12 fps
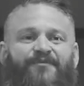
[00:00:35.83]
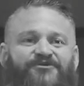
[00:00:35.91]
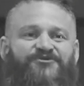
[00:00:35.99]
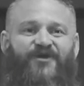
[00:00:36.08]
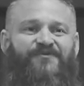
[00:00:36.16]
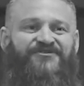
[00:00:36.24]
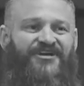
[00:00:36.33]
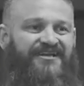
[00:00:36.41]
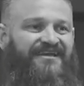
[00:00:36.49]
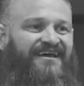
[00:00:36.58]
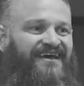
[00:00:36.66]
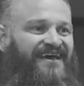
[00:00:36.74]
a prescription
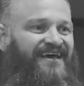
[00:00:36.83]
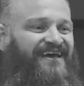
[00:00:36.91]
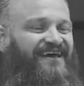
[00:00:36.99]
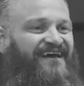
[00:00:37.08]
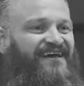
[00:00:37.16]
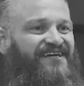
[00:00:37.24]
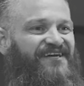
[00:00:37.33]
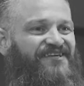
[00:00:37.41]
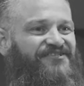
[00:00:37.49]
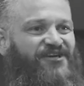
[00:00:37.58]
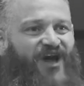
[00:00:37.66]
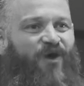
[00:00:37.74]

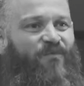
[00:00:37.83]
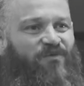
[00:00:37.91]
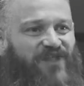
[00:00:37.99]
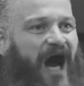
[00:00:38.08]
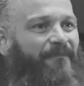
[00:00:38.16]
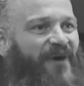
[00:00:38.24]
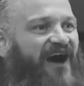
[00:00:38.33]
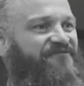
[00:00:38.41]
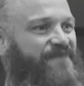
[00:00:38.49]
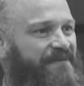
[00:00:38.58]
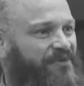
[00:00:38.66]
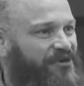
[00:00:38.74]
to go lop off
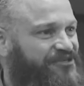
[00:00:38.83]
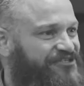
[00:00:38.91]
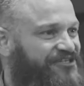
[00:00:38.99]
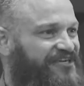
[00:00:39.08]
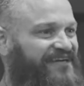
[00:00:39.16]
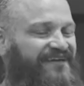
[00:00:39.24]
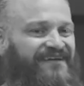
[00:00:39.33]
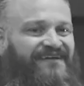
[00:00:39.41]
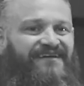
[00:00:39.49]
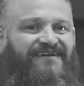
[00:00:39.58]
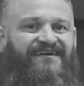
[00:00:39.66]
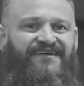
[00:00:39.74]
members?
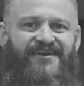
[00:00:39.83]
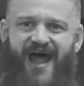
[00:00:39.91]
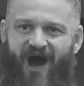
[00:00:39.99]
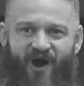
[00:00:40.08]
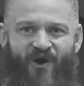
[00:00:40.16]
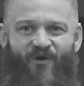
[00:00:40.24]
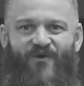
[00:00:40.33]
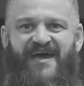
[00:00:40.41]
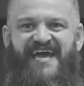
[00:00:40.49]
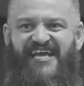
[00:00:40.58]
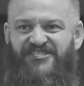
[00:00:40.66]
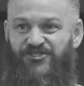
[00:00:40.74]
No,
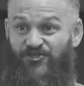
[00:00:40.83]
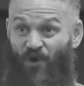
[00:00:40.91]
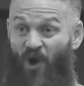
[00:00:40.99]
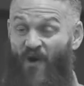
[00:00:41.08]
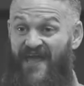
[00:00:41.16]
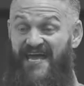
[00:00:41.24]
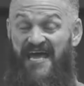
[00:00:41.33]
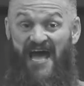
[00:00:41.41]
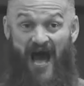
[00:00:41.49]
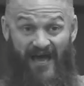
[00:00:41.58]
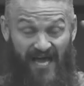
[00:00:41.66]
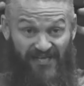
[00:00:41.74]
he's drawing
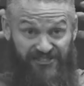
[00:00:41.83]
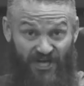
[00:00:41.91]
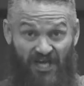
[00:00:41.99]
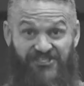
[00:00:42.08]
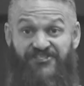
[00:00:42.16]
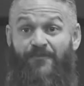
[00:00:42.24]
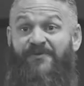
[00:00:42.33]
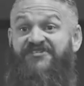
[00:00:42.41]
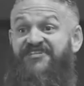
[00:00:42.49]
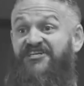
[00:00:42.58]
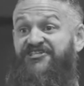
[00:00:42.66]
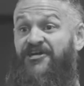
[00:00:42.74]
a
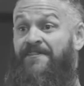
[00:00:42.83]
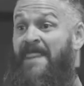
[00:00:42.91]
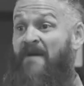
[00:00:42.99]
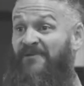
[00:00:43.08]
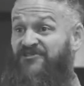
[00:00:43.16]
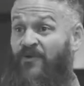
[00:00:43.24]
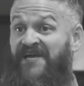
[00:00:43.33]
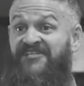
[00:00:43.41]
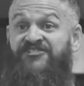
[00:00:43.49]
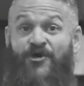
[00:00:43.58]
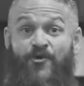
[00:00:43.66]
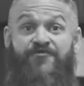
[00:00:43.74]
juxtaposition
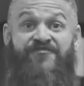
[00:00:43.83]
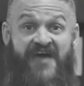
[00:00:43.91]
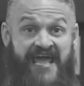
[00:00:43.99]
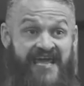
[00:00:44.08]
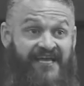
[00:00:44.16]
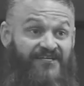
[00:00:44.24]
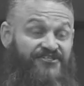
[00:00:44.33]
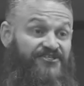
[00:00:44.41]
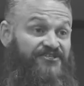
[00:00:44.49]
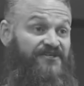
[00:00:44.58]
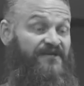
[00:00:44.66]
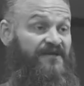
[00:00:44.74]
between two things.